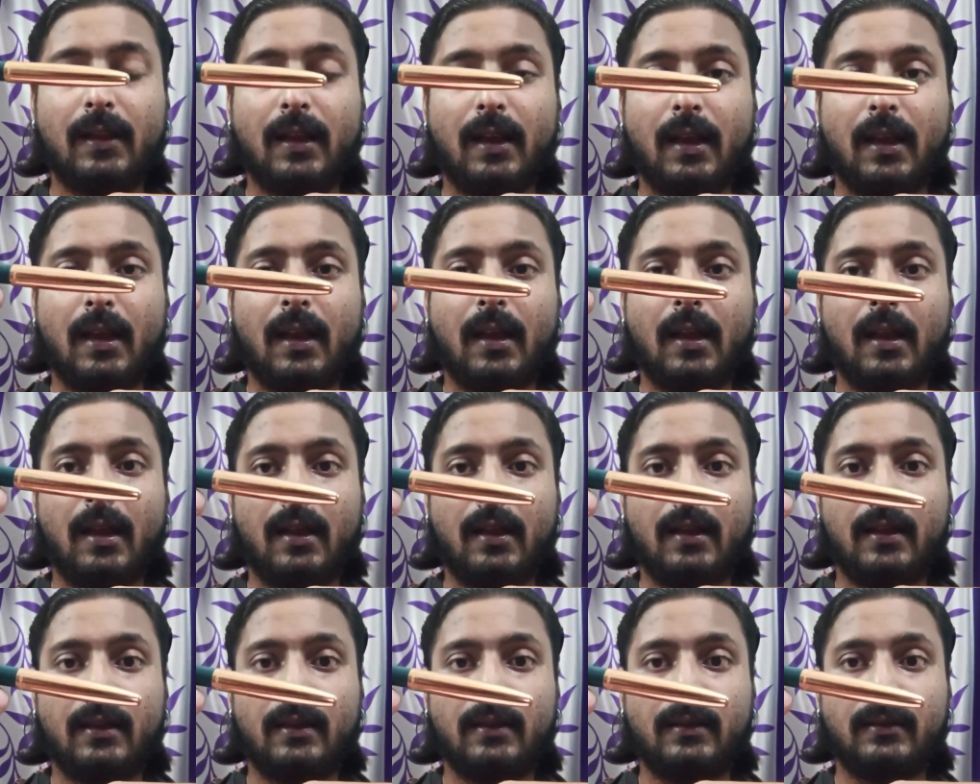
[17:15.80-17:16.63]

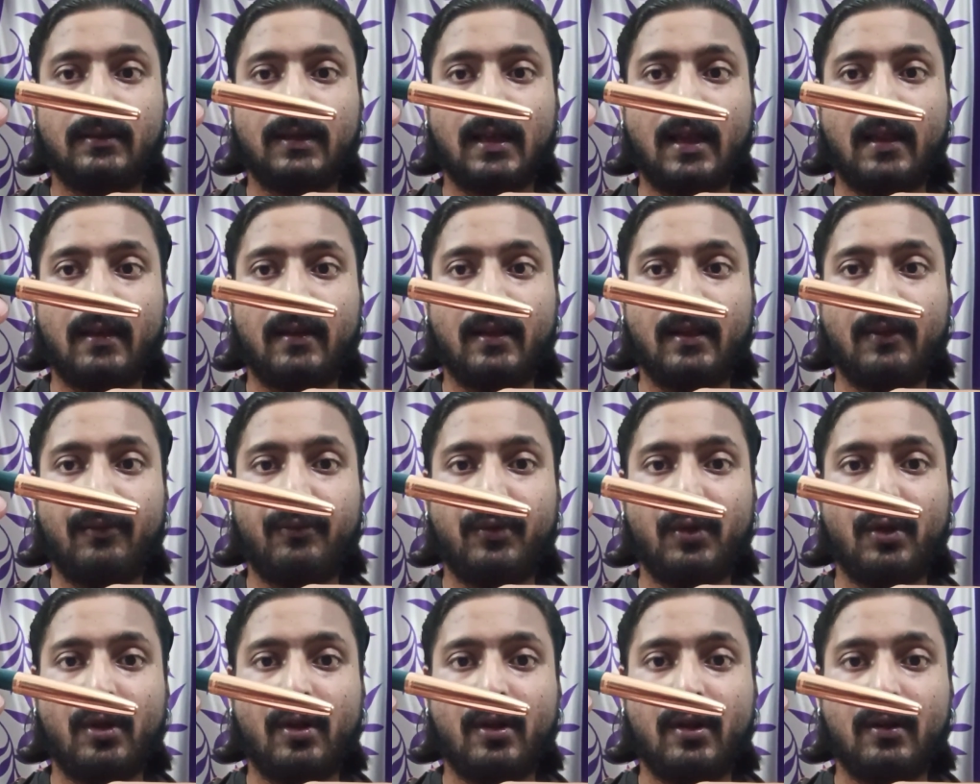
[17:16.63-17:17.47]
And
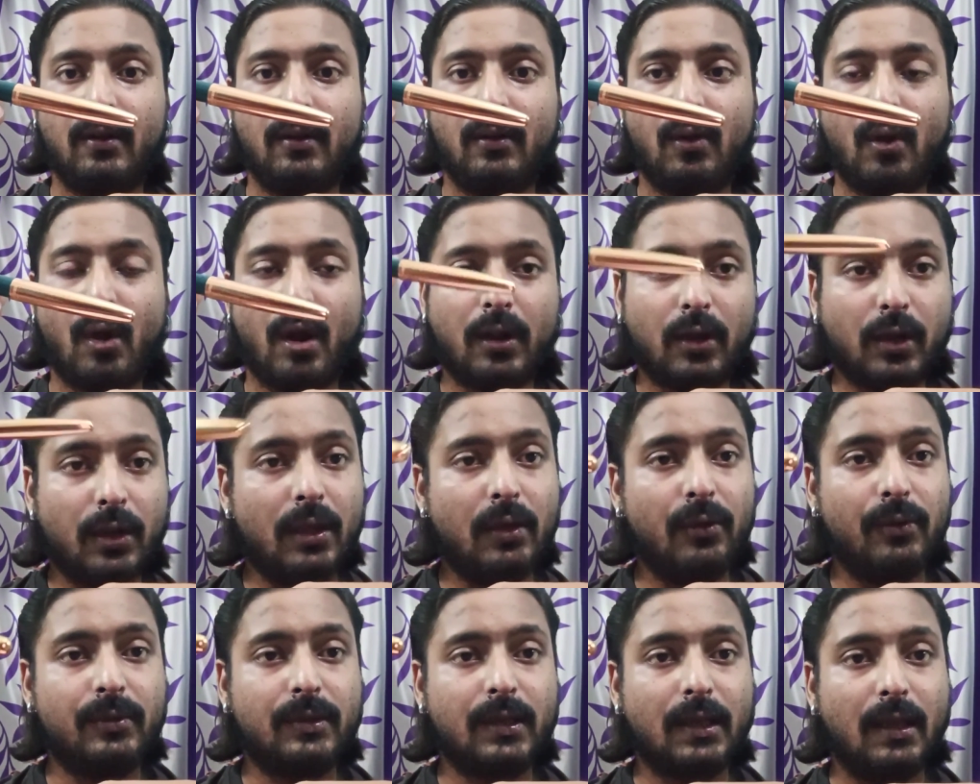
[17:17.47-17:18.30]
if you are not
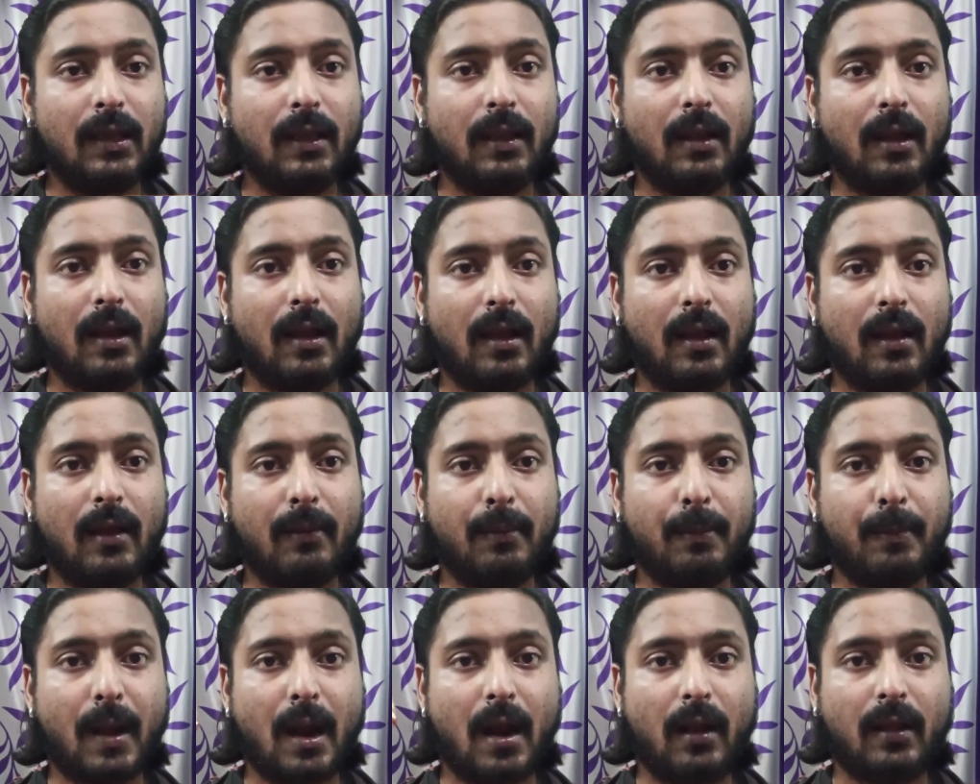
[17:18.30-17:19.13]
using
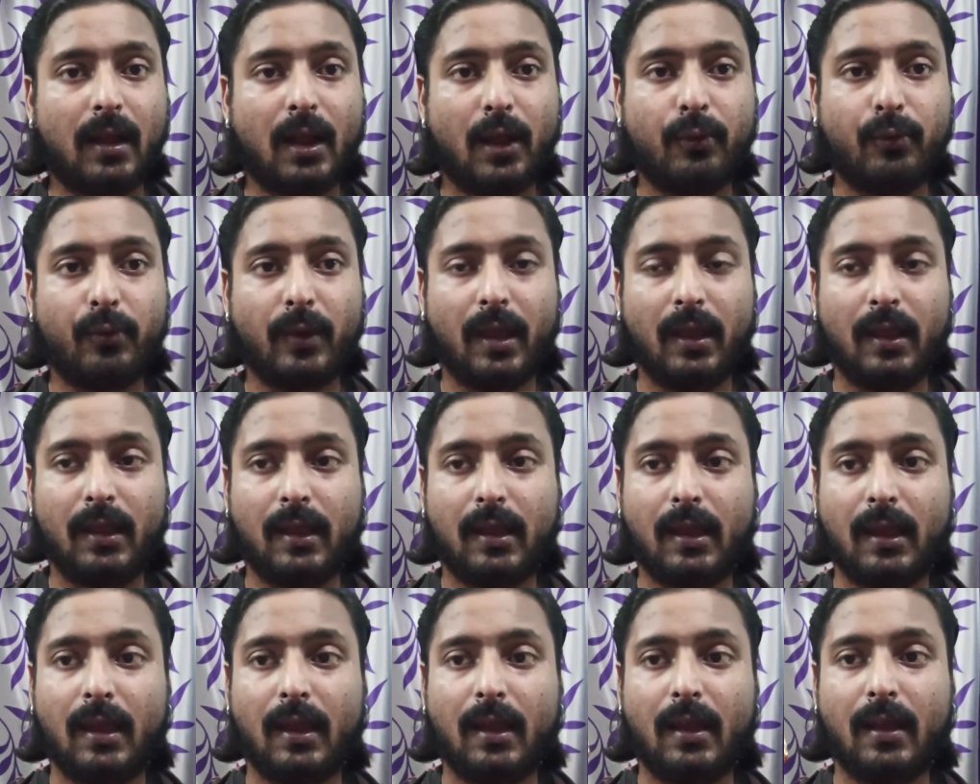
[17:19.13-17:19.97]
Parker
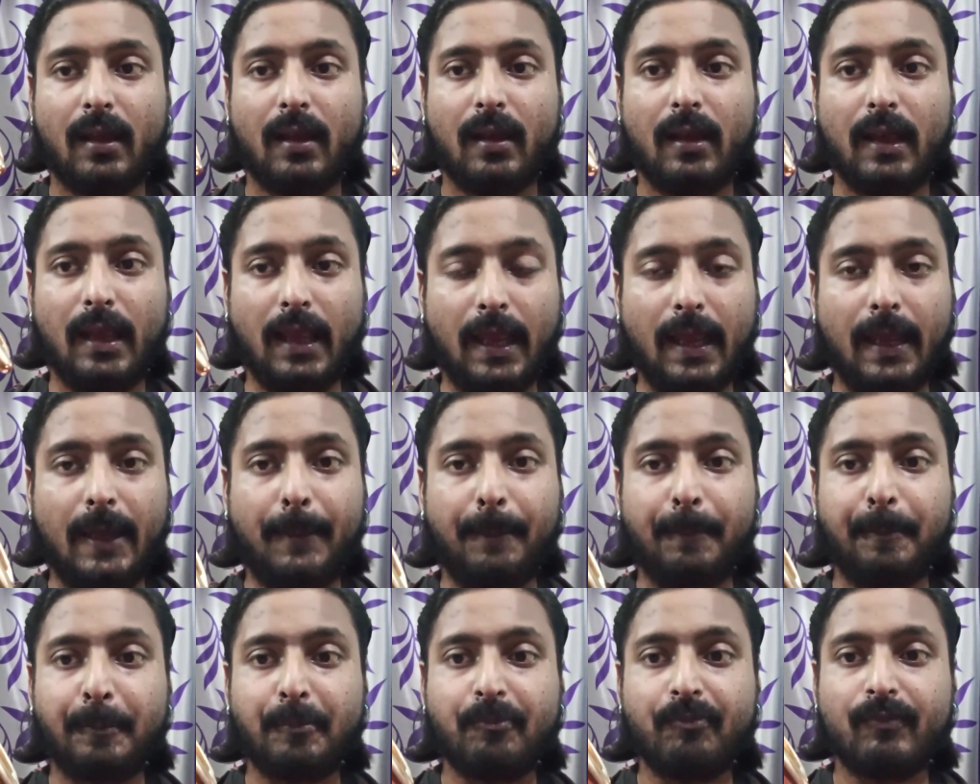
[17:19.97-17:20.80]
Quink ink,
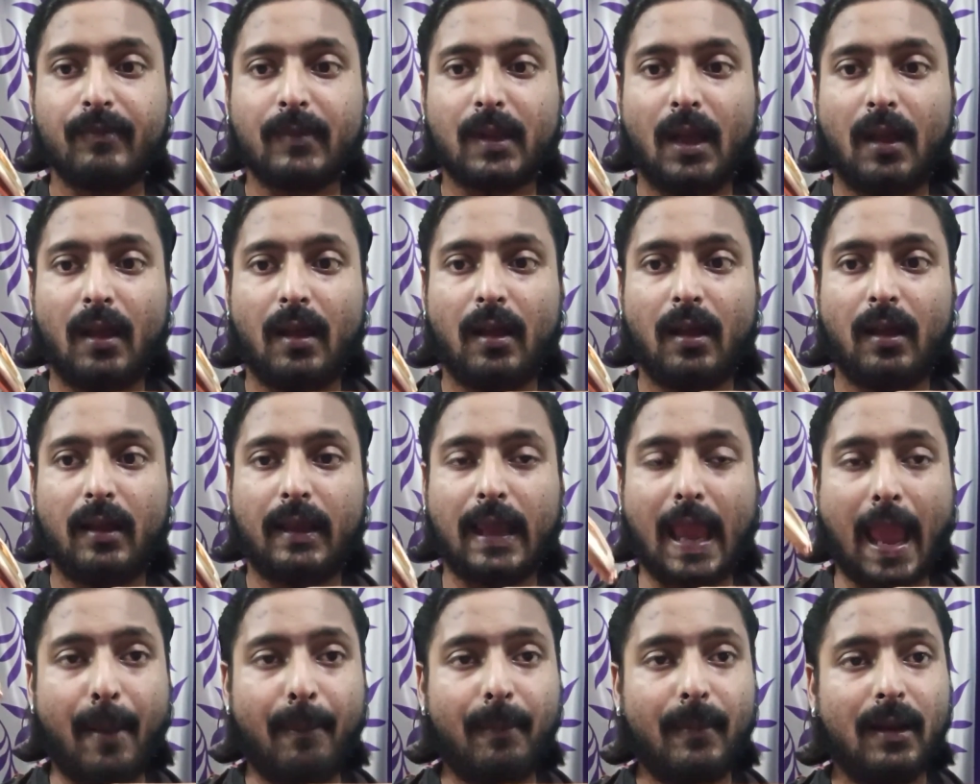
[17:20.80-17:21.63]

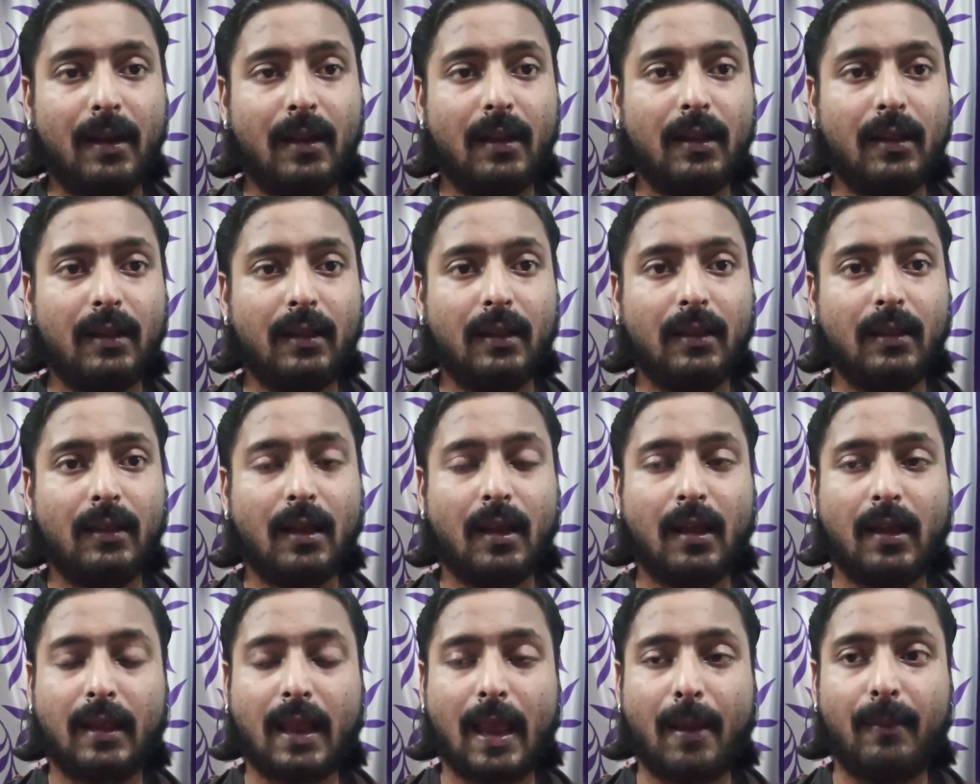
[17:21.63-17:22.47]

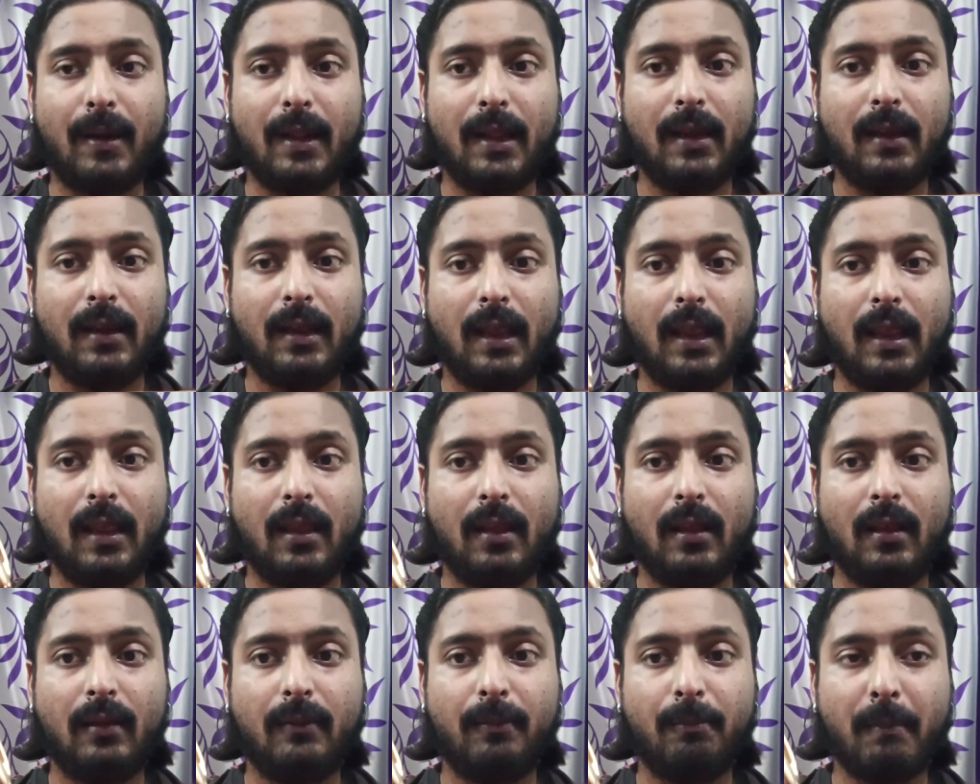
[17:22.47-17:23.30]
Camlin
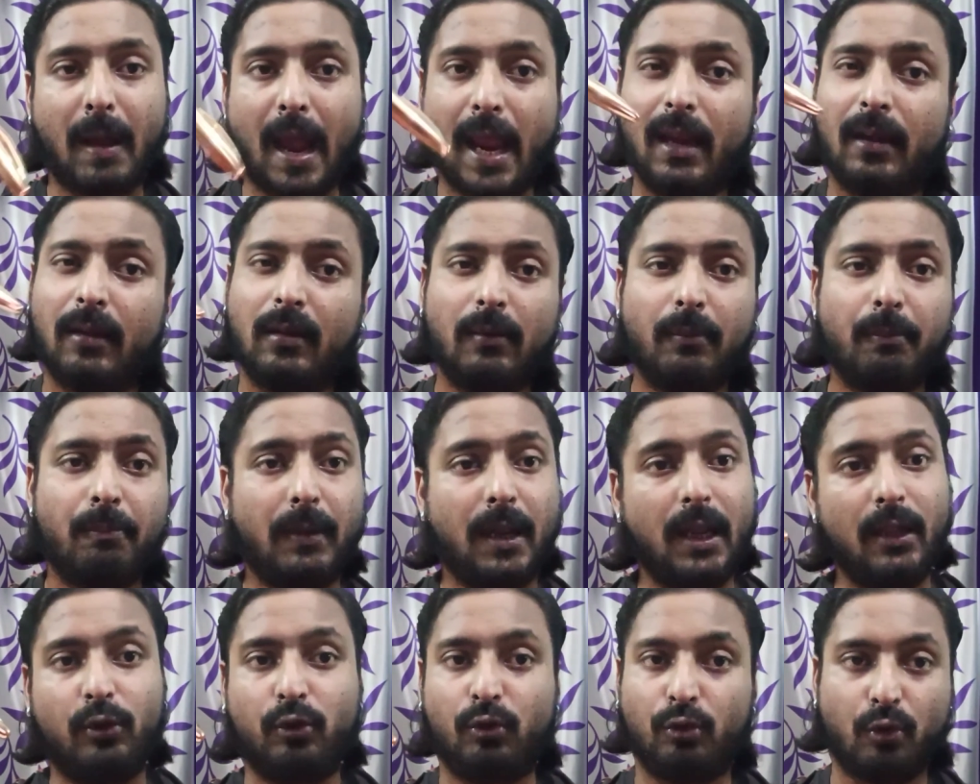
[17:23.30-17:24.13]
ink might
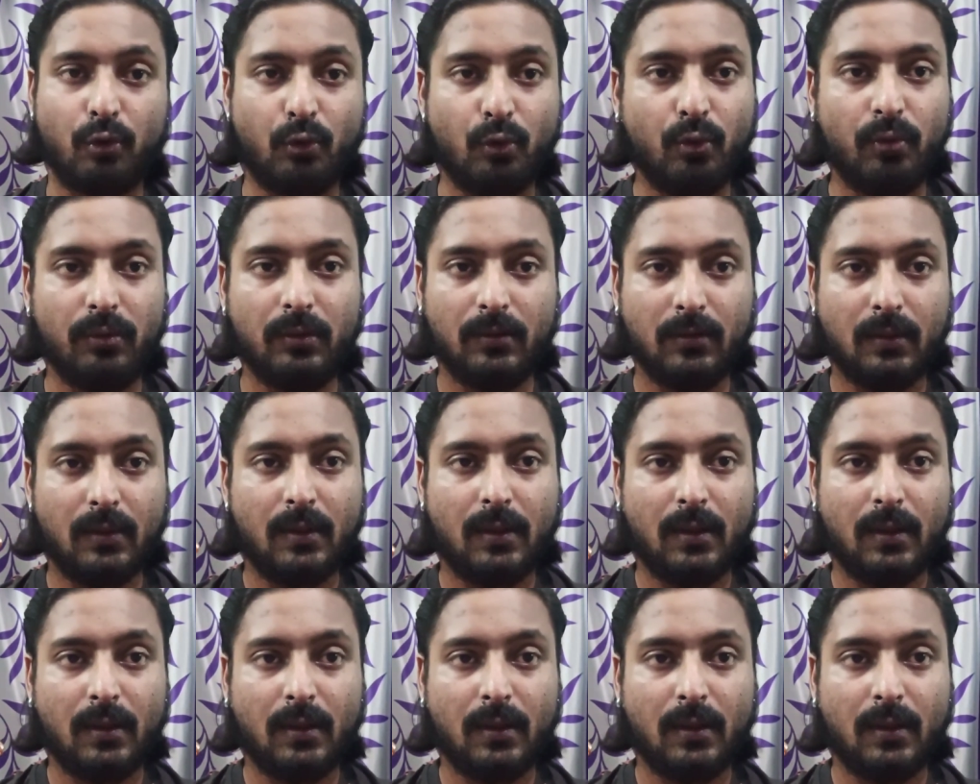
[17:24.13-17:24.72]
bleed through.